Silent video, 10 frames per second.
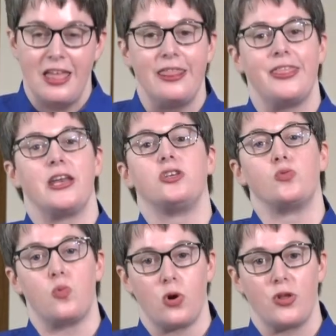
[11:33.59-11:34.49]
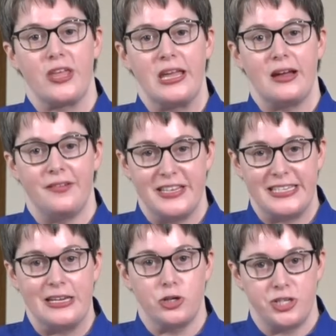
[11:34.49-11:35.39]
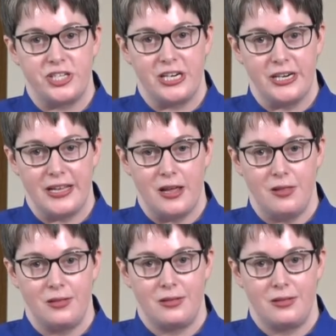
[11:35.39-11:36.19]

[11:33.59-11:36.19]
that is worthy of his inner citadel.